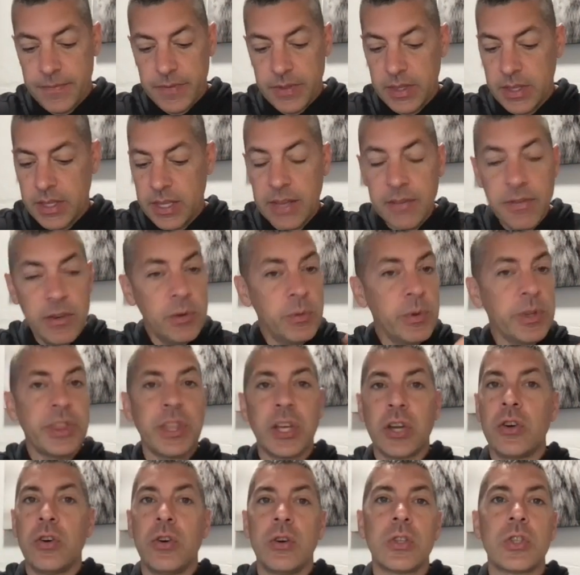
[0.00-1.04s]
even with the
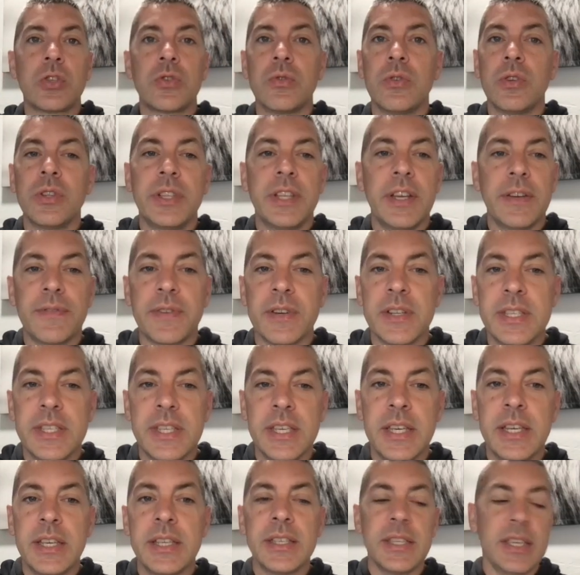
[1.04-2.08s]
cultural
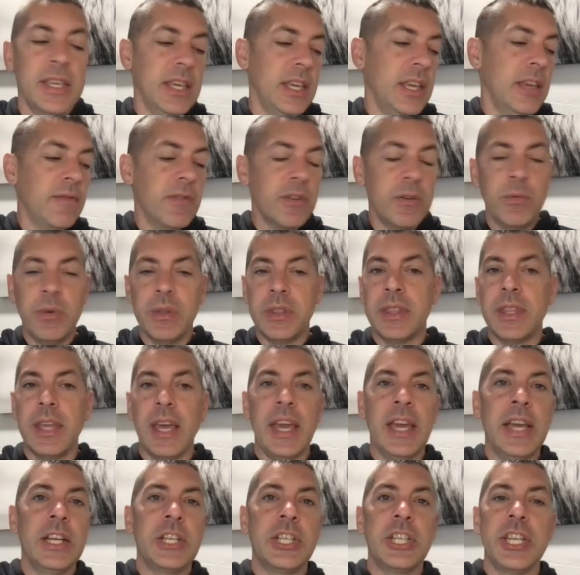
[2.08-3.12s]
differences, even with the
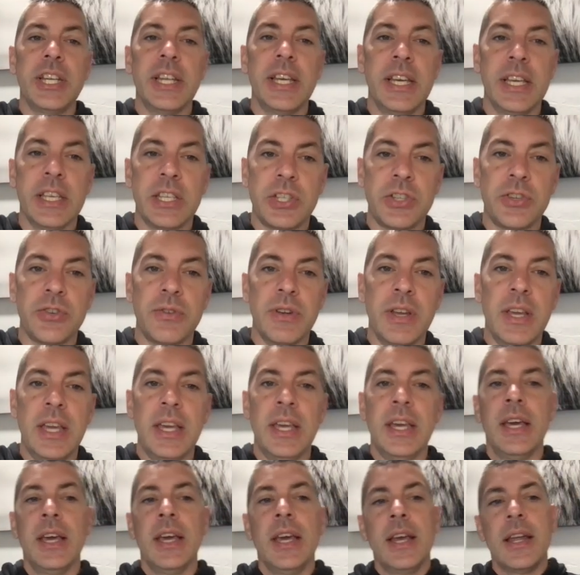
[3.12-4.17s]
ancient history,
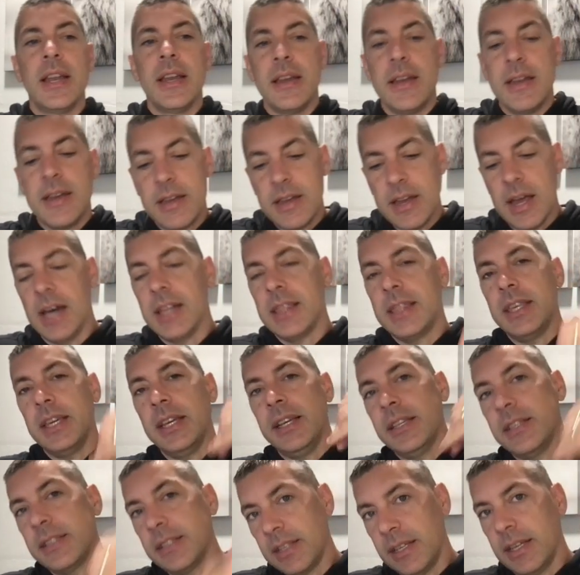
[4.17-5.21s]

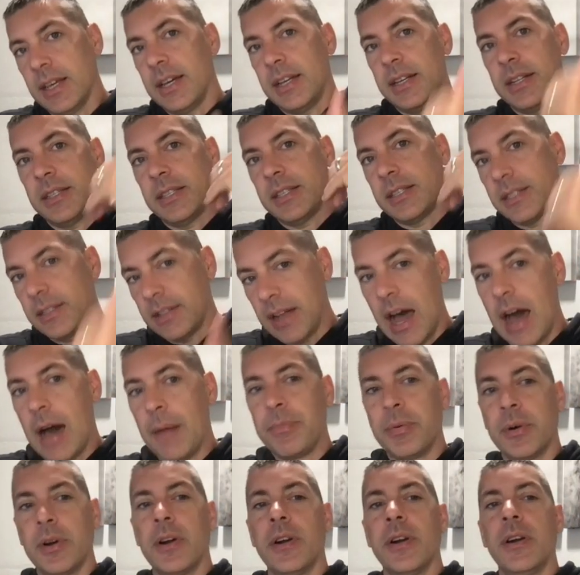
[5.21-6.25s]
nothing's gonna stop
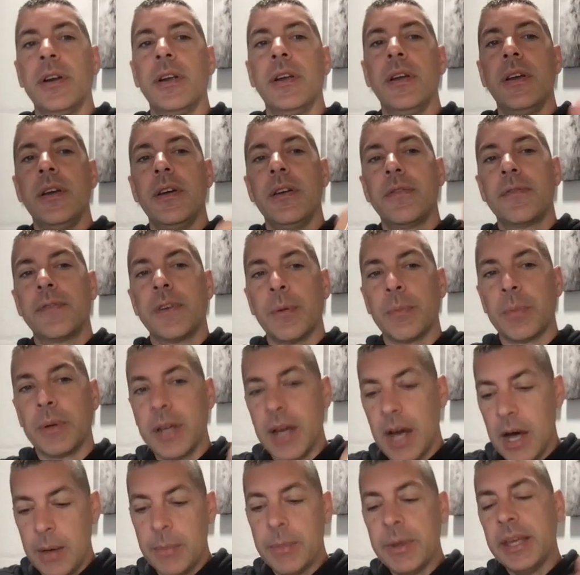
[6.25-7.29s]
her from
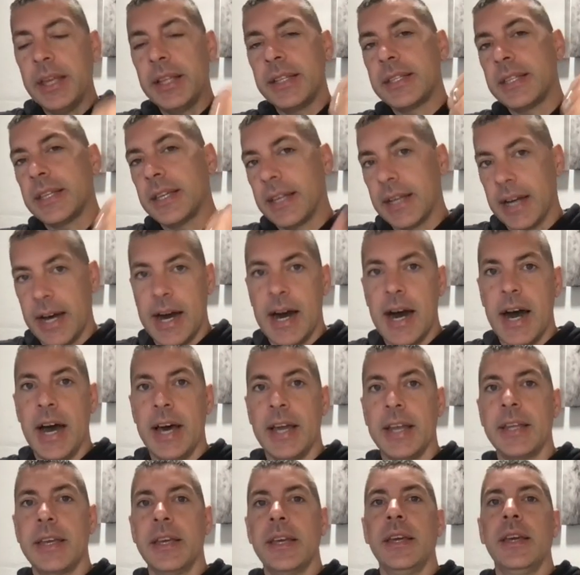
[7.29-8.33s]
coming to God
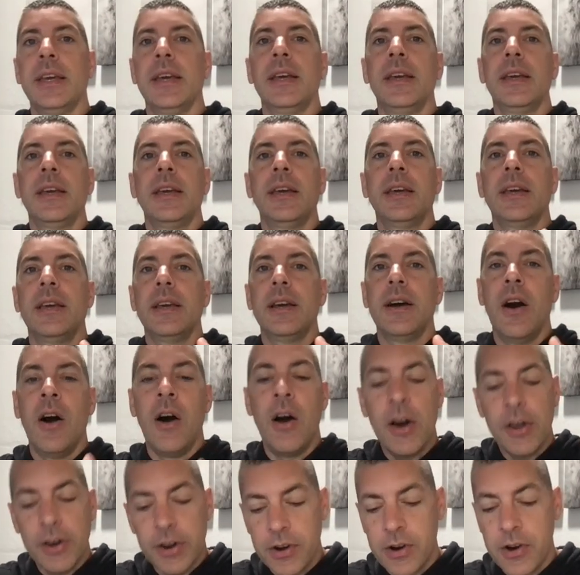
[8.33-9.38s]

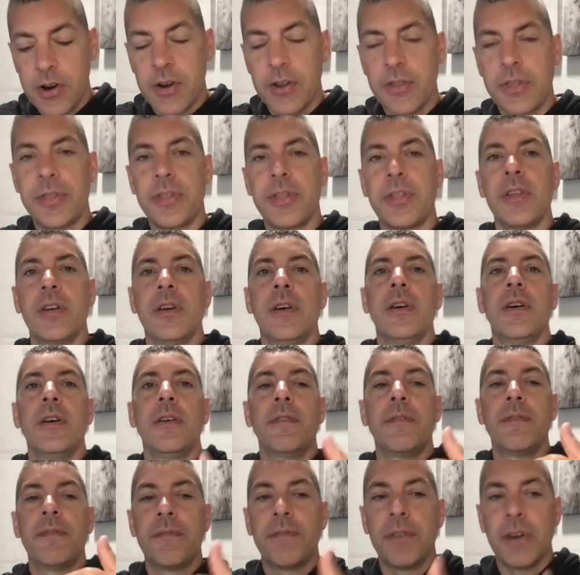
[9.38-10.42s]
on earth
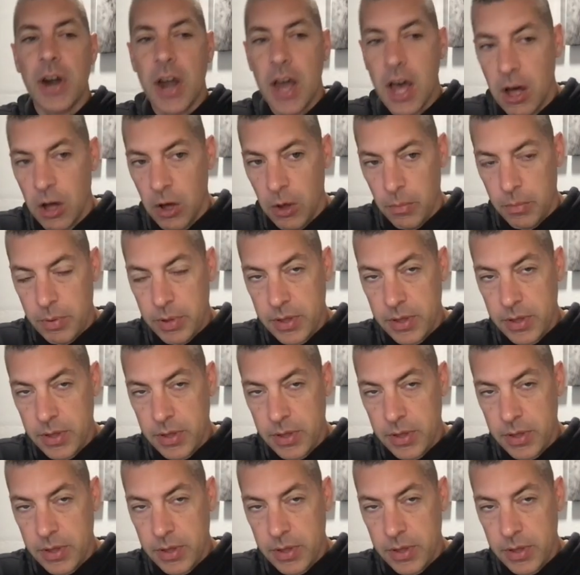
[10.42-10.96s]
for help.